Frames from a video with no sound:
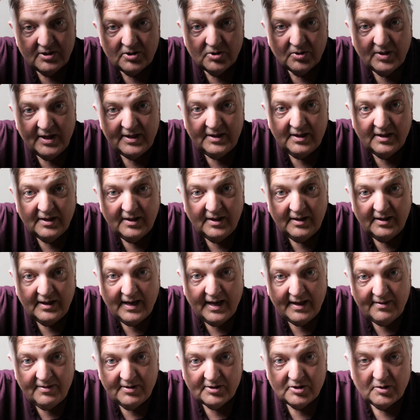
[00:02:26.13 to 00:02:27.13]
So hit the
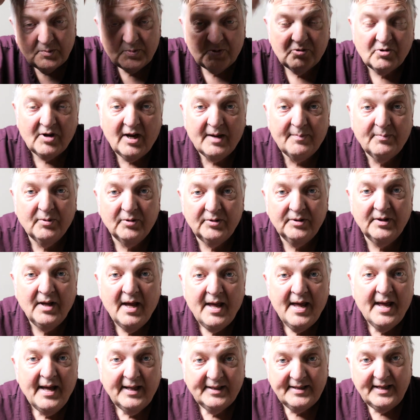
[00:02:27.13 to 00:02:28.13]
uh, the subscribe button,
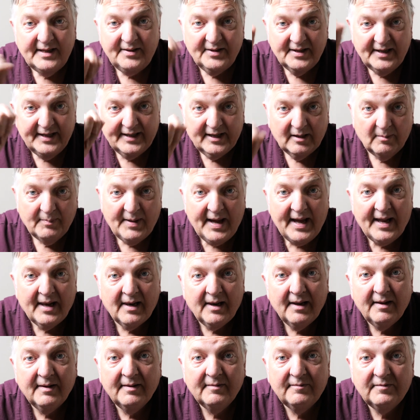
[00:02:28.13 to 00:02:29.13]
ding the little
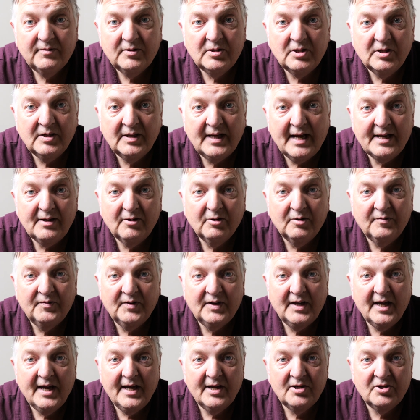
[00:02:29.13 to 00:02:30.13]
bell to get
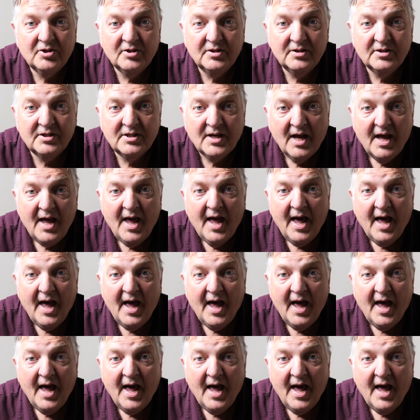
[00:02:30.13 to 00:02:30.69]
notifications,